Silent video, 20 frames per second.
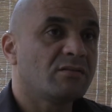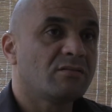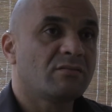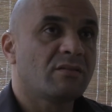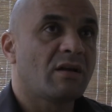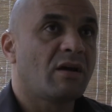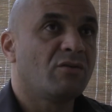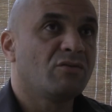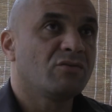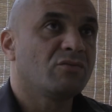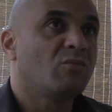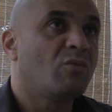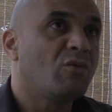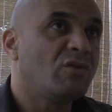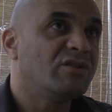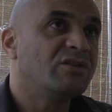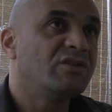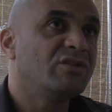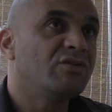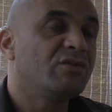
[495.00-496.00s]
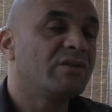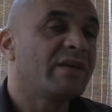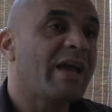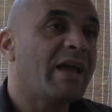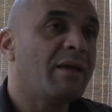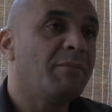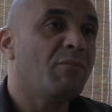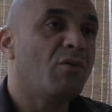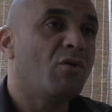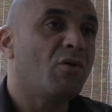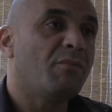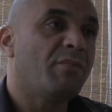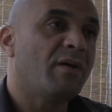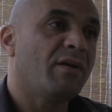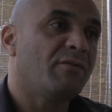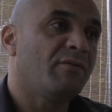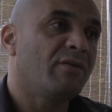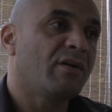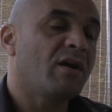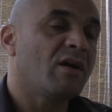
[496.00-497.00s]
I wanted to gain more.
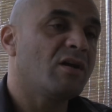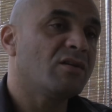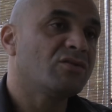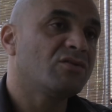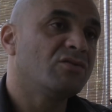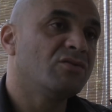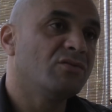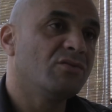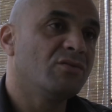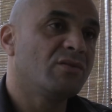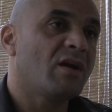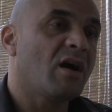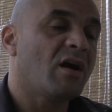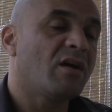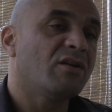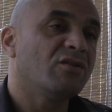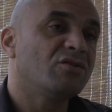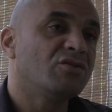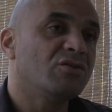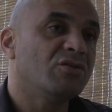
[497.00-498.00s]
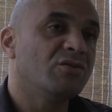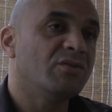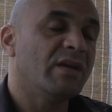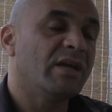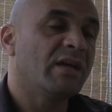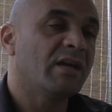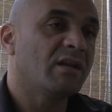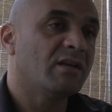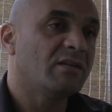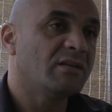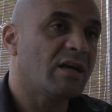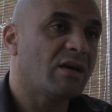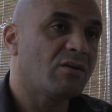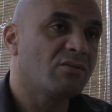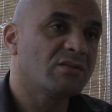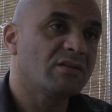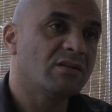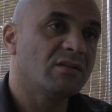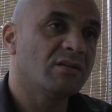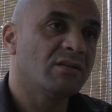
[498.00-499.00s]
But regards to Ghana to England, that
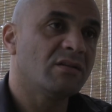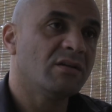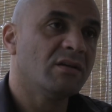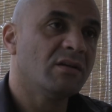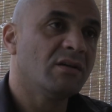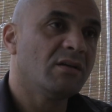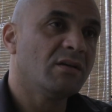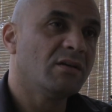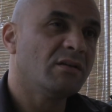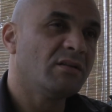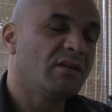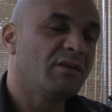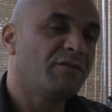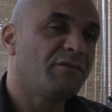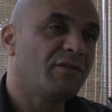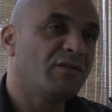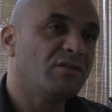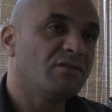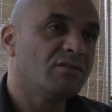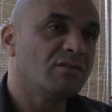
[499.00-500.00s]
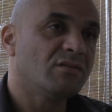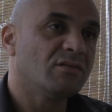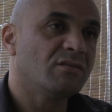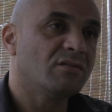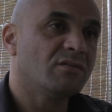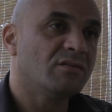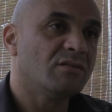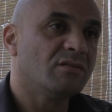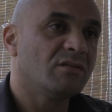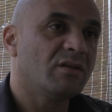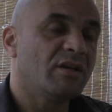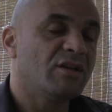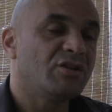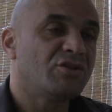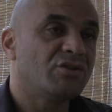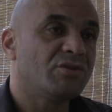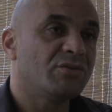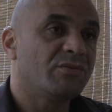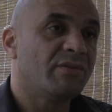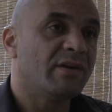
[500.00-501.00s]
was a different
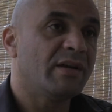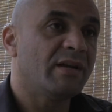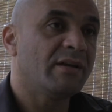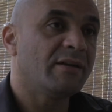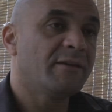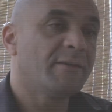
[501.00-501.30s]
issue, really.